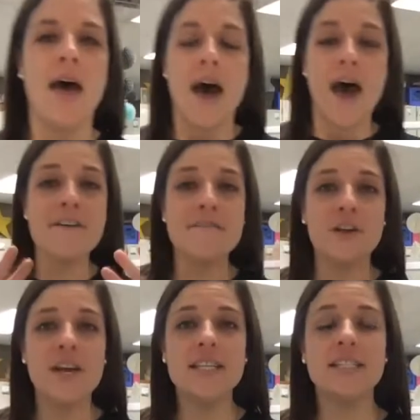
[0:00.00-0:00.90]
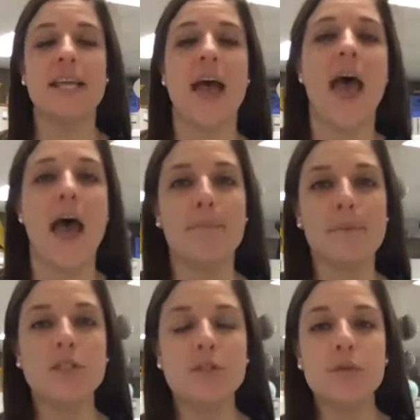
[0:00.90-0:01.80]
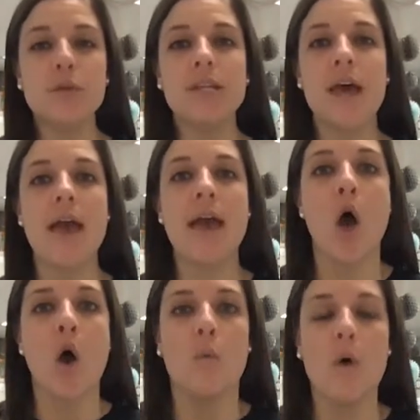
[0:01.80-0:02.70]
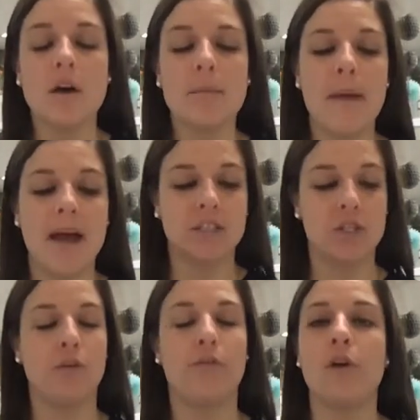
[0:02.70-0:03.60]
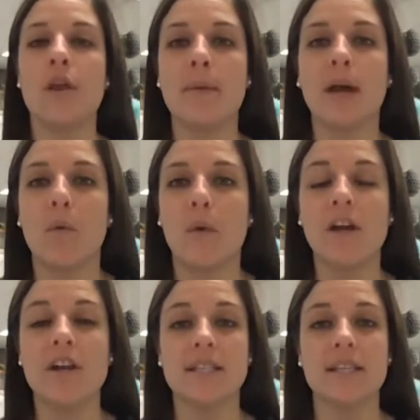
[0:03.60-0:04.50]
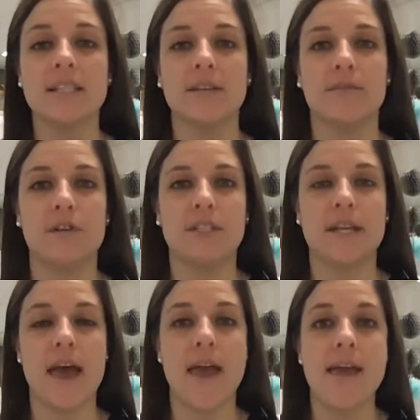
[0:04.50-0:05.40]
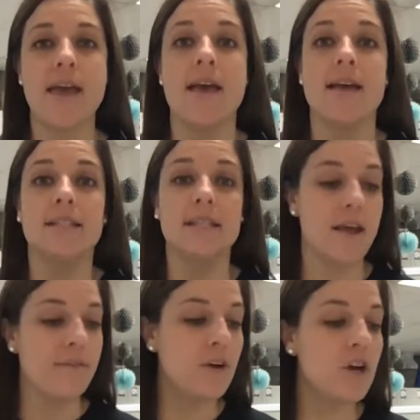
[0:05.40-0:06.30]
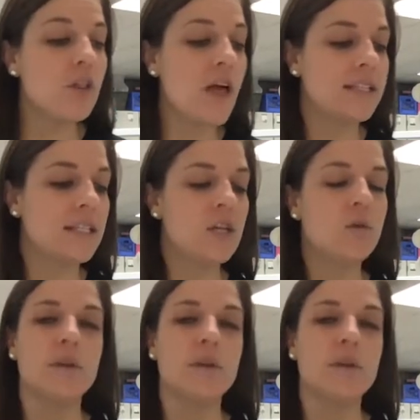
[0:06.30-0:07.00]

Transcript: Hi friends, happy Tuesday. Welcome back to your phonemic awareness lesson for today. Today for your lesson, you will